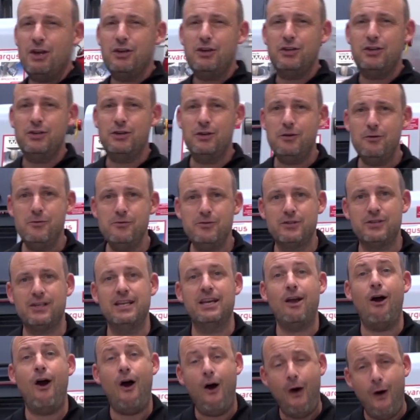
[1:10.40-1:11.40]
a
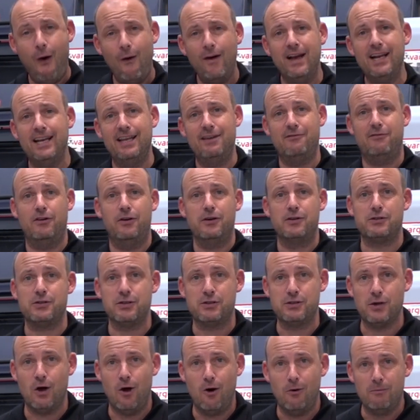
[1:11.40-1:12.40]
hugely, highly
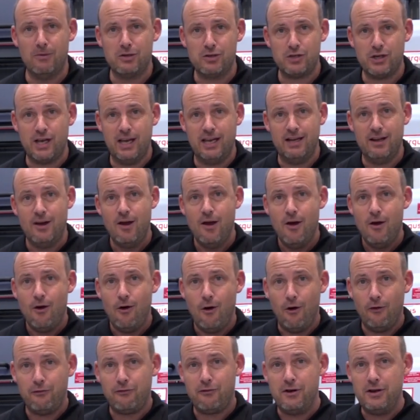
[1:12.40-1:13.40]
versatile machine,
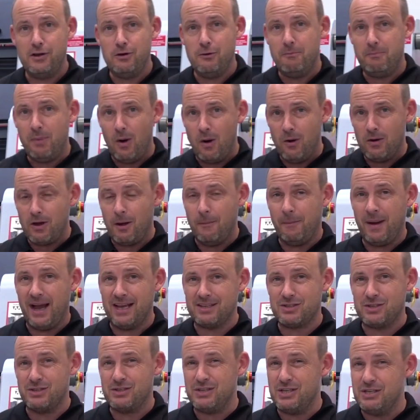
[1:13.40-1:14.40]
offering you bar
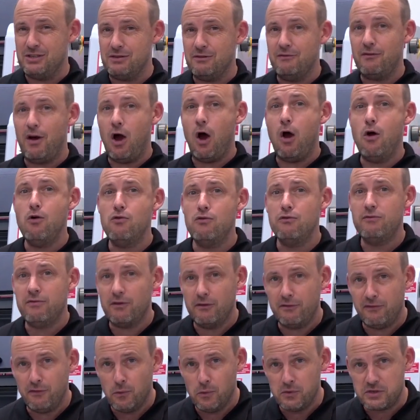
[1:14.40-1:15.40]
capacities of
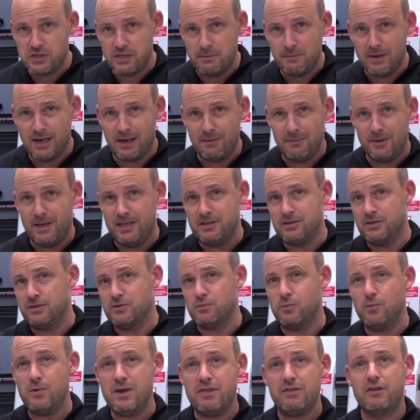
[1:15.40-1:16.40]
over 40
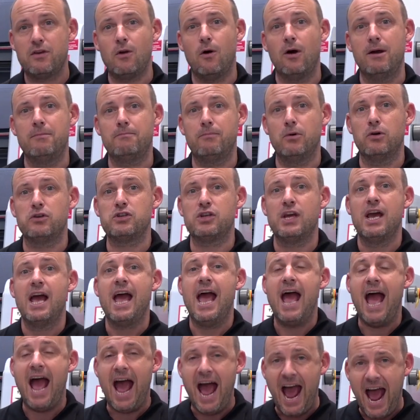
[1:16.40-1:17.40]
millimeters with guide bush
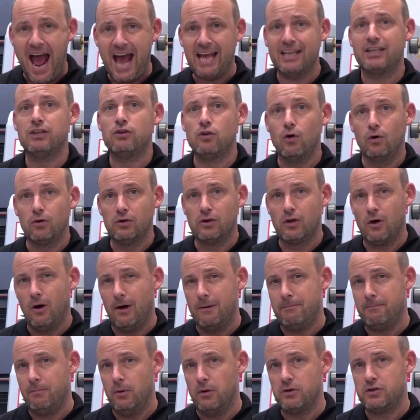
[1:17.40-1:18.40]
and on
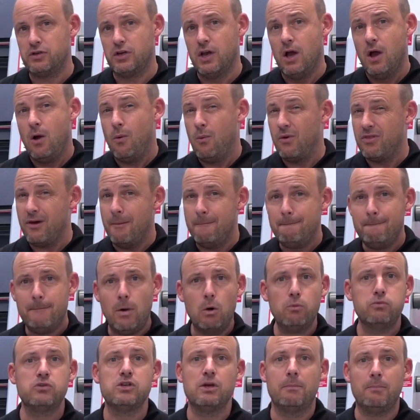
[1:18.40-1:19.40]
guide bush with a
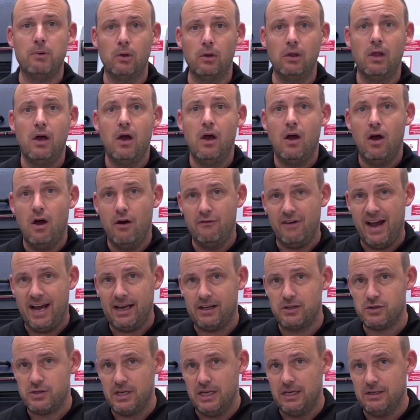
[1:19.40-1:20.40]
multiple of
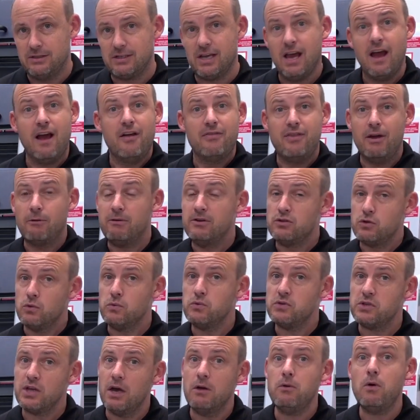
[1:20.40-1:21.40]
axes. There is
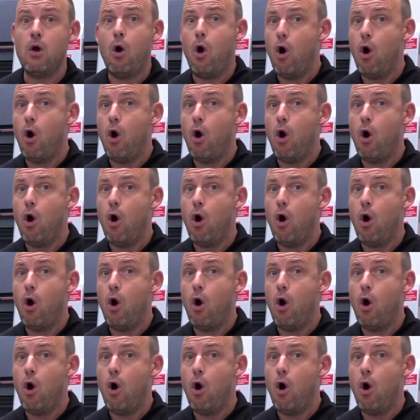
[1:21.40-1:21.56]
also,